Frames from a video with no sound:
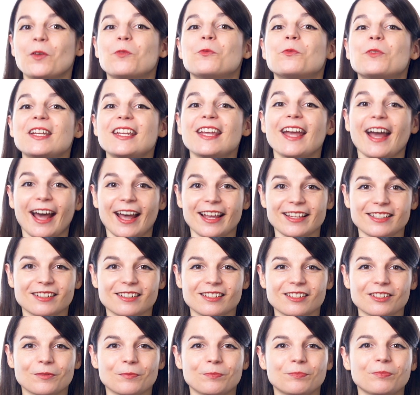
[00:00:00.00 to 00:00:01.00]
We
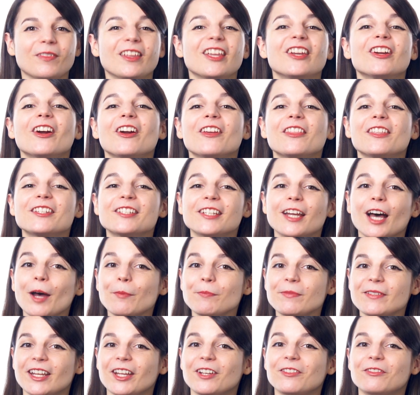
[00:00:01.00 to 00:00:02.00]
asked. Here are the
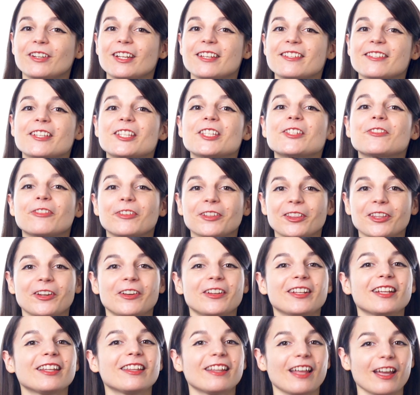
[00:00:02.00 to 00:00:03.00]
top 10 reasons for
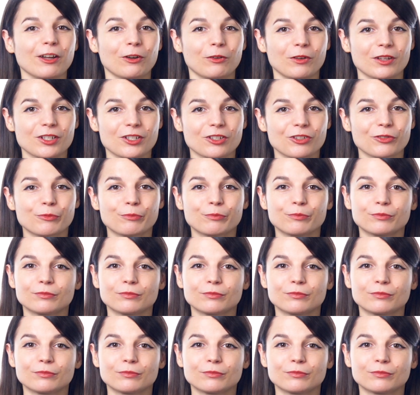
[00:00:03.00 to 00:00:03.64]
learning a language.